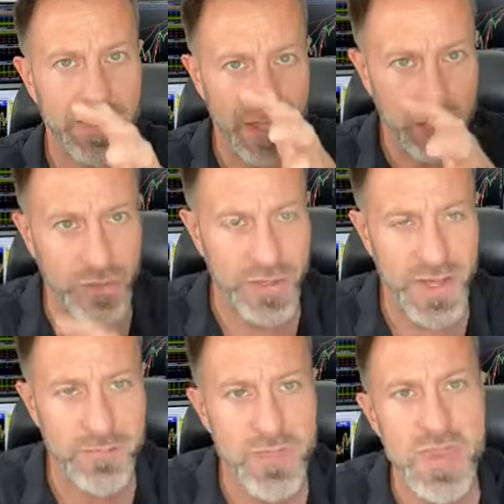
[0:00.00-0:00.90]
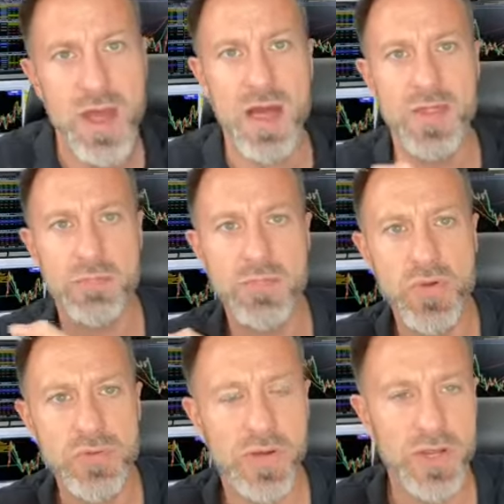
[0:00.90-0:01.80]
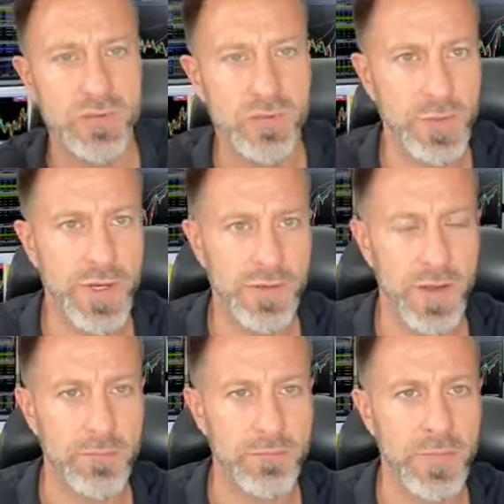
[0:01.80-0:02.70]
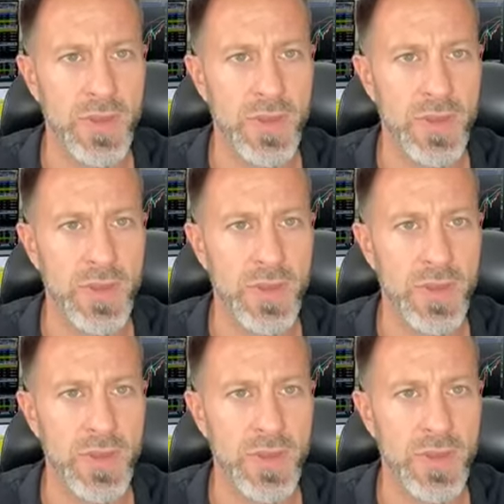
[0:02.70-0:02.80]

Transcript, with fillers: get good at it, and then move over to another.